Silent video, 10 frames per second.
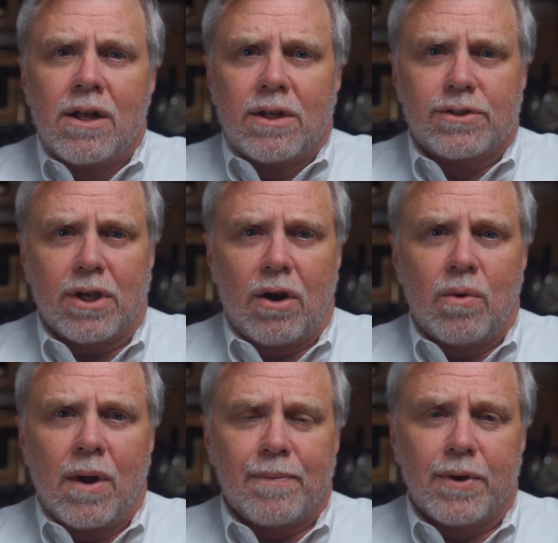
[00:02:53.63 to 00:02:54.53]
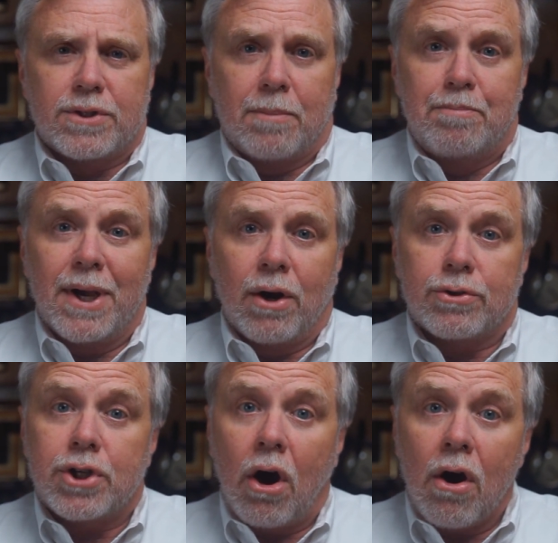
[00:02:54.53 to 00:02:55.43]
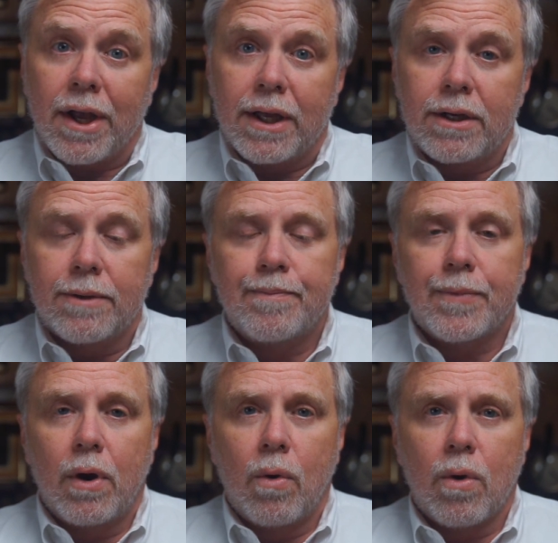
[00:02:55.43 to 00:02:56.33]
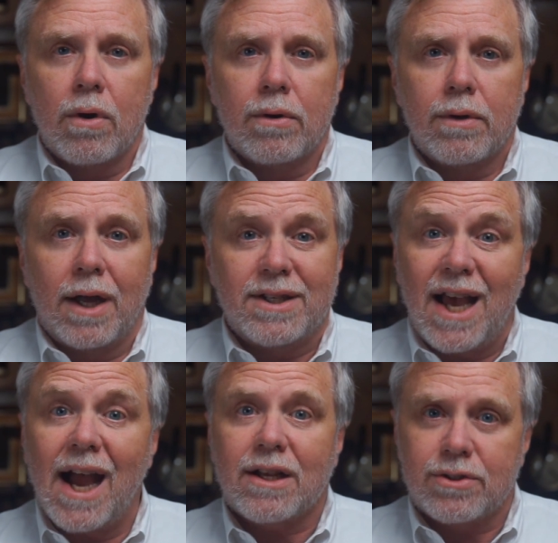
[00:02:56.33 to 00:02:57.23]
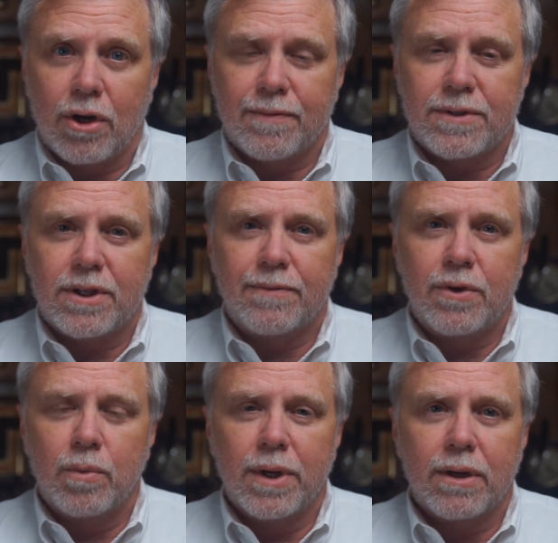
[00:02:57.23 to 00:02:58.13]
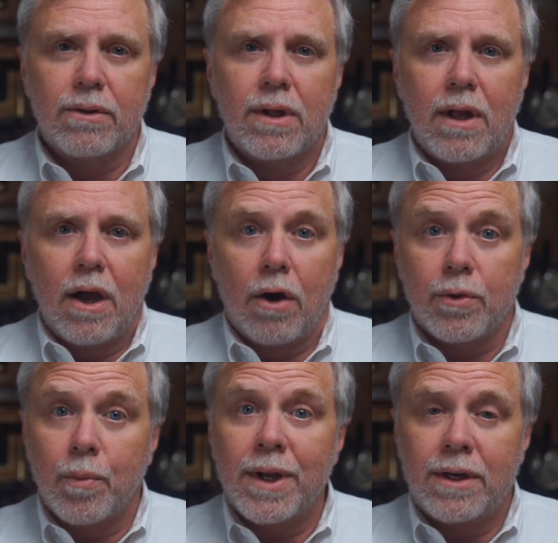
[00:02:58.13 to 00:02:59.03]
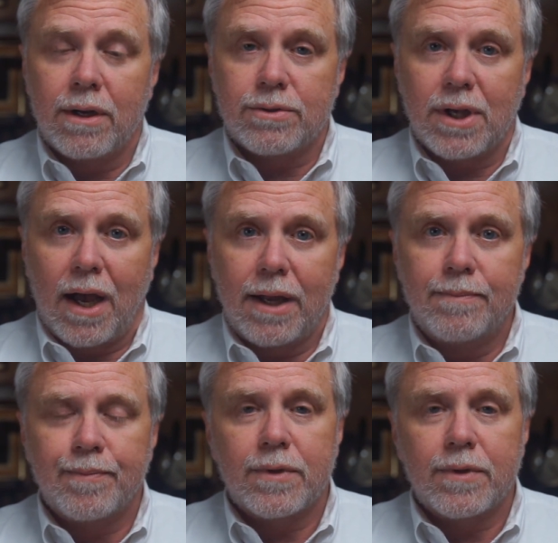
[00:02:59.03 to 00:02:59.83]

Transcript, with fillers: So there's a bigger target or attack surface, if you will, on the Windows side.